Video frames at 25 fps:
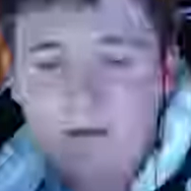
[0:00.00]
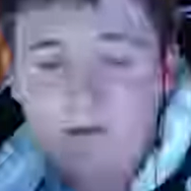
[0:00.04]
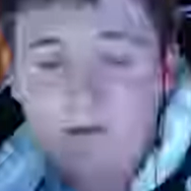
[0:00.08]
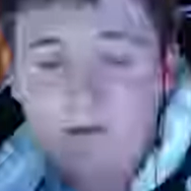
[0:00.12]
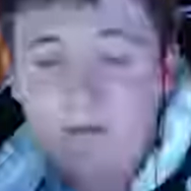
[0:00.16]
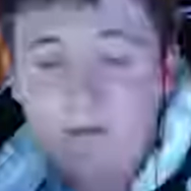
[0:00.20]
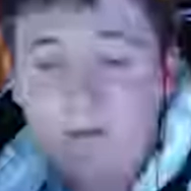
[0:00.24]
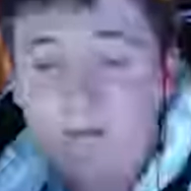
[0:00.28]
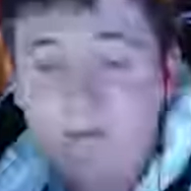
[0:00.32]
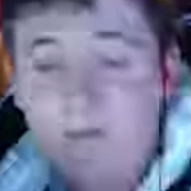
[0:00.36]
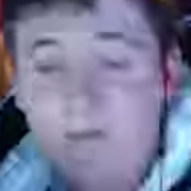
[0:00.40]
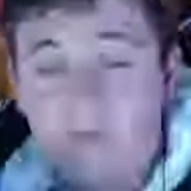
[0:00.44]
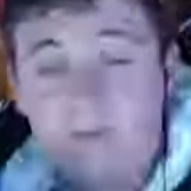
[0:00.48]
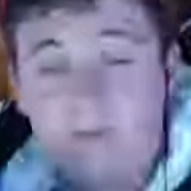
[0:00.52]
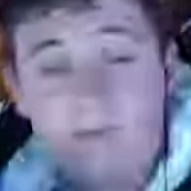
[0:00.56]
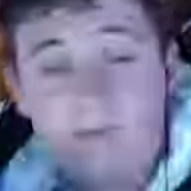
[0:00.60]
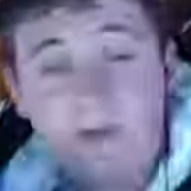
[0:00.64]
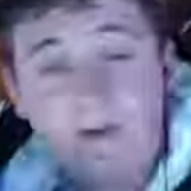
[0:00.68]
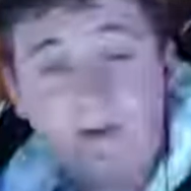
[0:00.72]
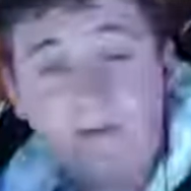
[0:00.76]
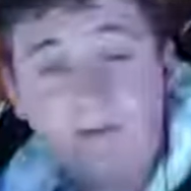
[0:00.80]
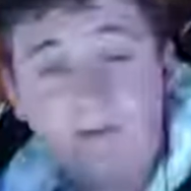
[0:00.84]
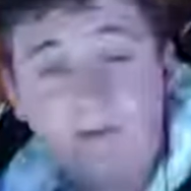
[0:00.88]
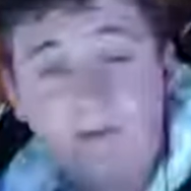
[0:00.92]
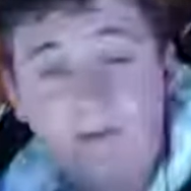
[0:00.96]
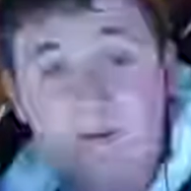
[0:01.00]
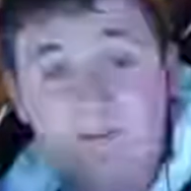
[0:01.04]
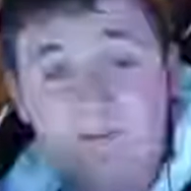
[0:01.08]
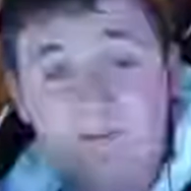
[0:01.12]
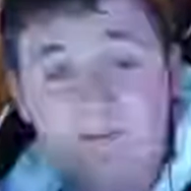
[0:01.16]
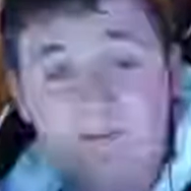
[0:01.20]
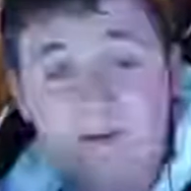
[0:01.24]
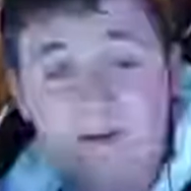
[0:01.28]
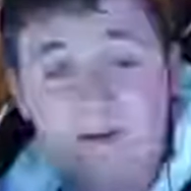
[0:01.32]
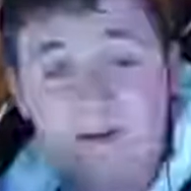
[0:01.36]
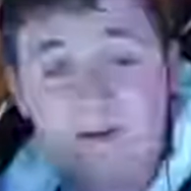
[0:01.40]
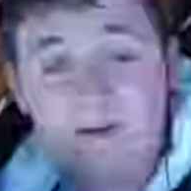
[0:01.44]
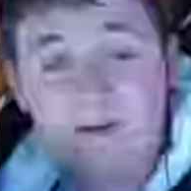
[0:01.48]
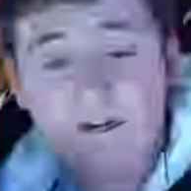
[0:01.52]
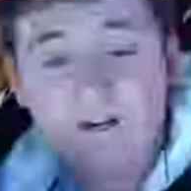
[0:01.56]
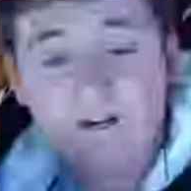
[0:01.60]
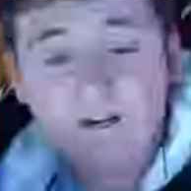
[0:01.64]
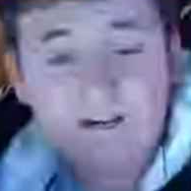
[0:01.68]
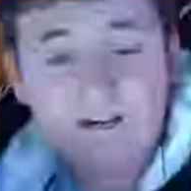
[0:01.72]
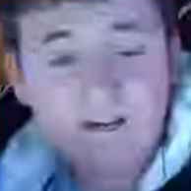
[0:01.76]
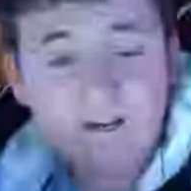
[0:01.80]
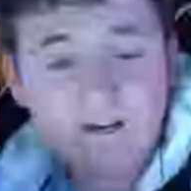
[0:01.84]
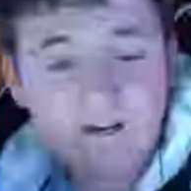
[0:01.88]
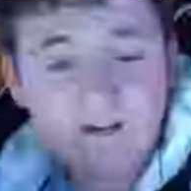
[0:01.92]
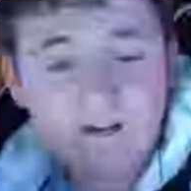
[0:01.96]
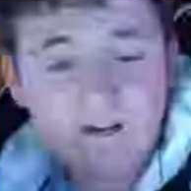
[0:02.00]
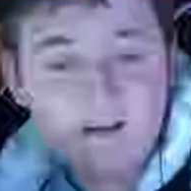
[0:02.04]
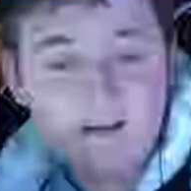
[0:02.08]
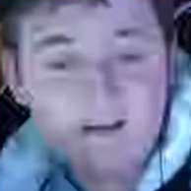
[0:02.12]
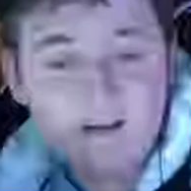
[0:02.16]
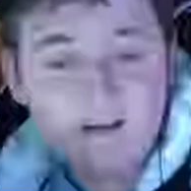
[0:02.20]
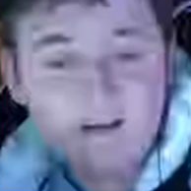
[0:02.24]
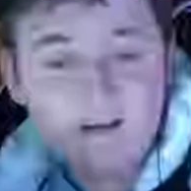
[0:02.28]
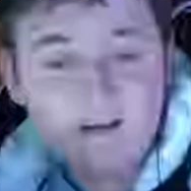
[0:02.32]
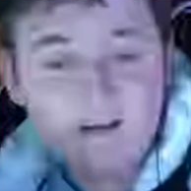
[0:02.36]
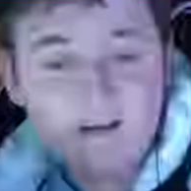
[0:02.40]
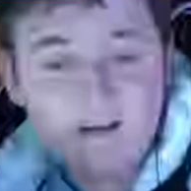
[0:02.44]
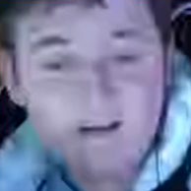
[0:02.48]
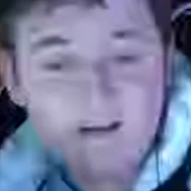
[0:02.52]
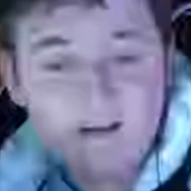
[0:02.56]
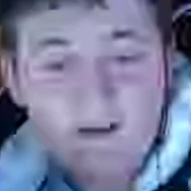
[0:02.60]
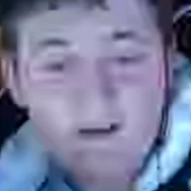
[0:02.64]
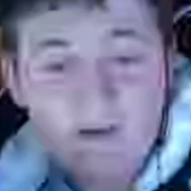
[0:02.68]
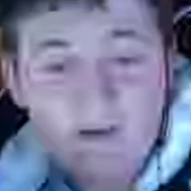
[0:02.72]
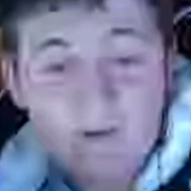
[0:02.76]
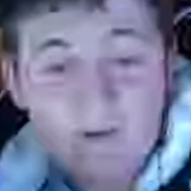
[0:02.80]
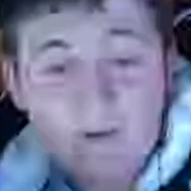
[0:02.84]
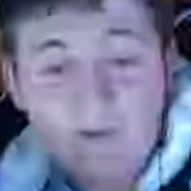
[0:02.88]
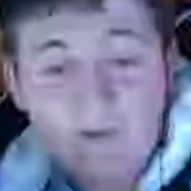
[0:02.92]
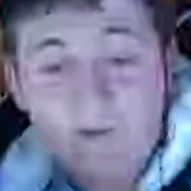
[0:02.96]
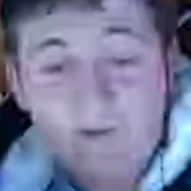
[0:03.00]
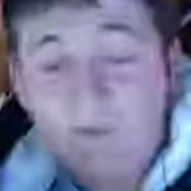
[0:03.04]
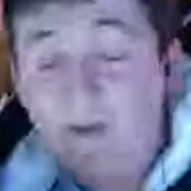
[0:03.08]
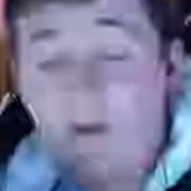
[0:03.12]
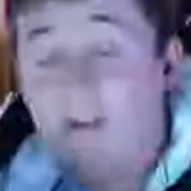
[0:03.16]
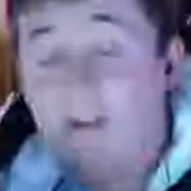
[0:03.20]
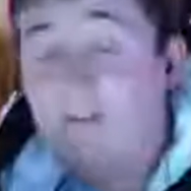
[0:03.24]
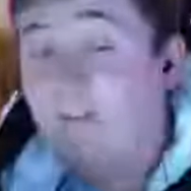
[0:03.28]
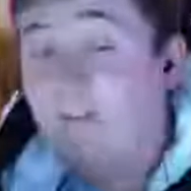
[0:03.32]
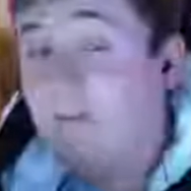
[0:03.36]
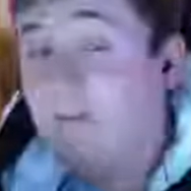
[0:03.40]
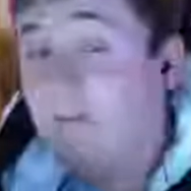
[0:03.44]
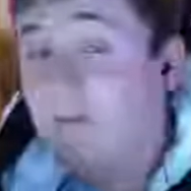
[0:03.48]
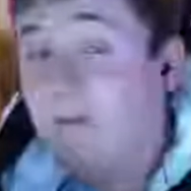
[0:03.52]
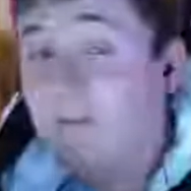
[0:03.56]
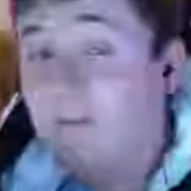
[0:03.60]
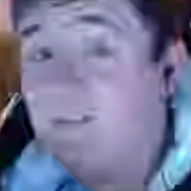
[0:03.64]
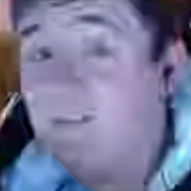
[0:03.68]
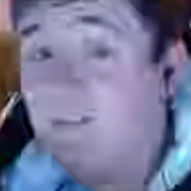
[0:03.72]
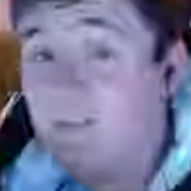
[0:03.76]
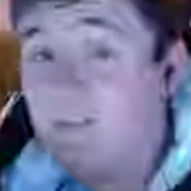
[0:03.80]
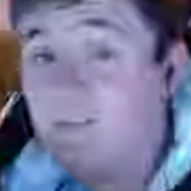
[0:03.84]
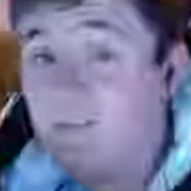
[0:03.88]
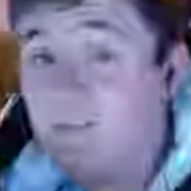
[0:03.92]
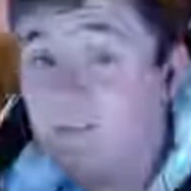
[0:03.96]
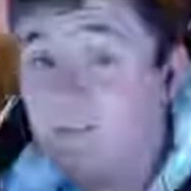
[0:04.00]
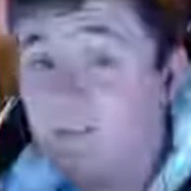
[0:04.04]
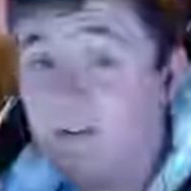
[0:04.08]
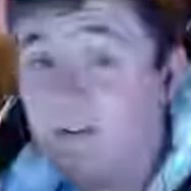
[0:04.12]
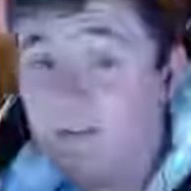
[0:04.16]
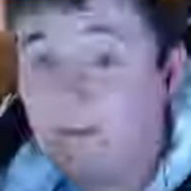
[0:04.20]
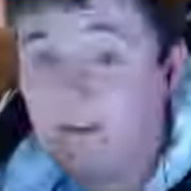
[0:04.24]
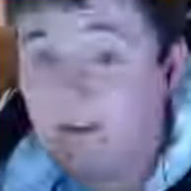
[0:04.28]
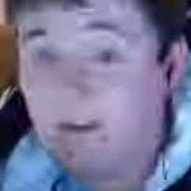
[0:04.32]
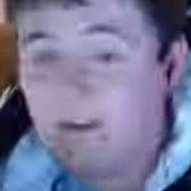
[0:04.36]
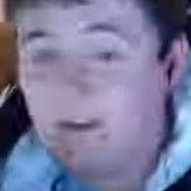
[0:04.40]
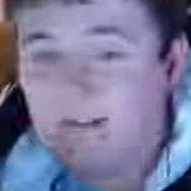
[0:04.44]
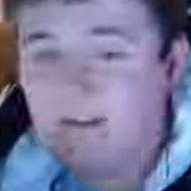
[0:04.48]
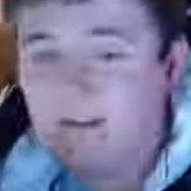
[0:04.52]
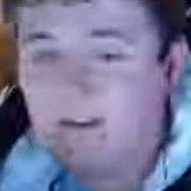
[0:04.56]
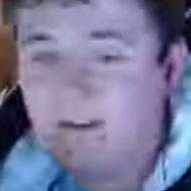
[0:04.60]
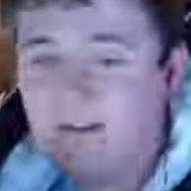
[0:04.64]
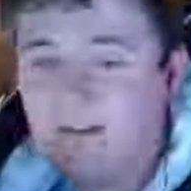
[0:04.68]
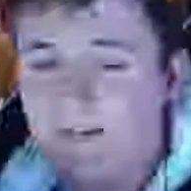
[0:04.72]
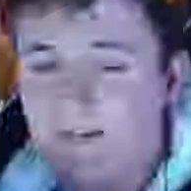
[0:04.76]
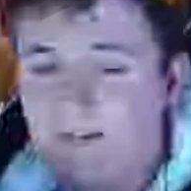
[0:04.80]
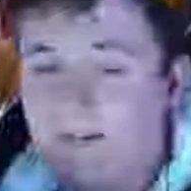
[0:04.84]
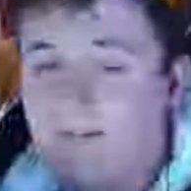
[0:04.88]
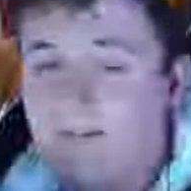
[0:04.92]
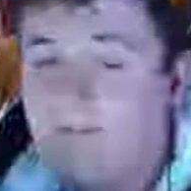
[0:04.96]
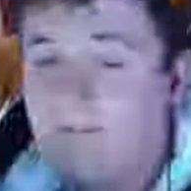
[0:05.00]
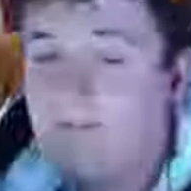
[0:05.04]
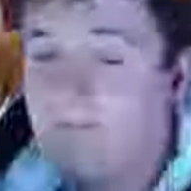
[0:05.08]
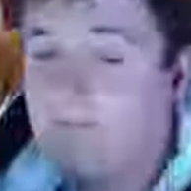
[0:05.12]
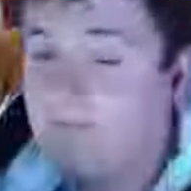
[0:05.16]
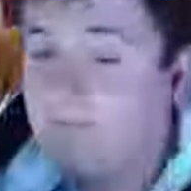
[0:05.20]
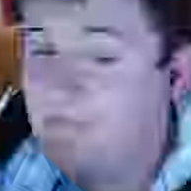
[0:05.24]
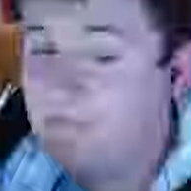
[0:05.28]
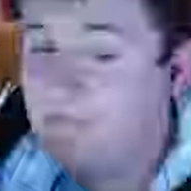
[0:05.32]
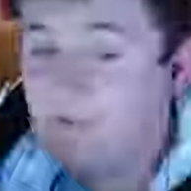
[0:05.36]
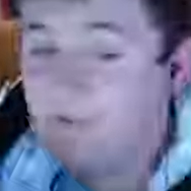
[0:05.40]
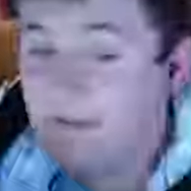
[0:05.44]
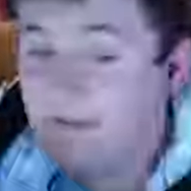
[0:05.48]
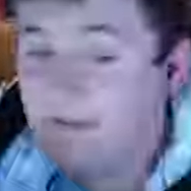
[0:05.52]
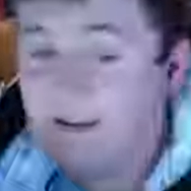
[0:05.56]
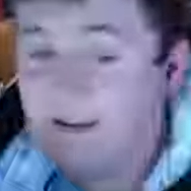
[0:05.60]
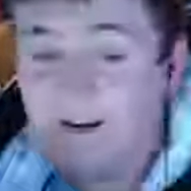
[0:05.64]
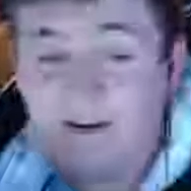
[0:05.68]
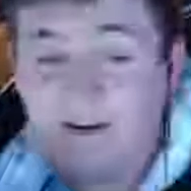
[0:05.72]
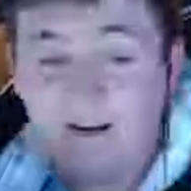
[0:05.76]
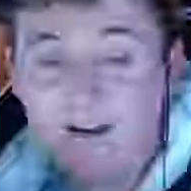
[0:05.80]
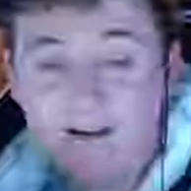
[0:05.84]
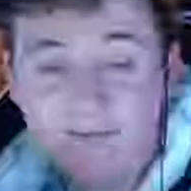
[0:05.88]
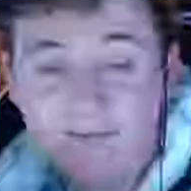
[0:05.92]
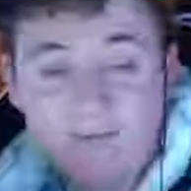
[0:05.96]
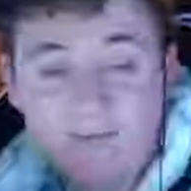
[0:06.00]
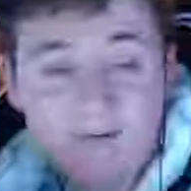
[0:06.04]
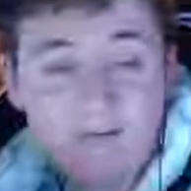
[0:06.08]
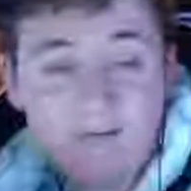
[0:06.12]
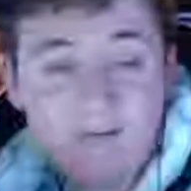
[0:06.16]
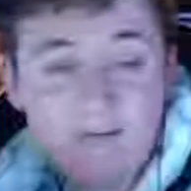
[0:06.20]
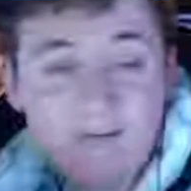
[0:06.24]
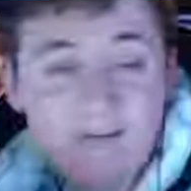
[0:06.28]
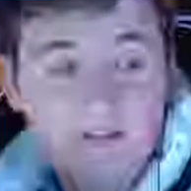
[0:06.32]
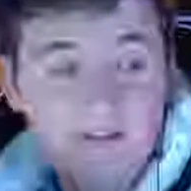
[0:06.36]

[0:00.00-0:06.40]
Ooh, that would be fun. Well, depends which suit, though, Ragehound. He's got a couple.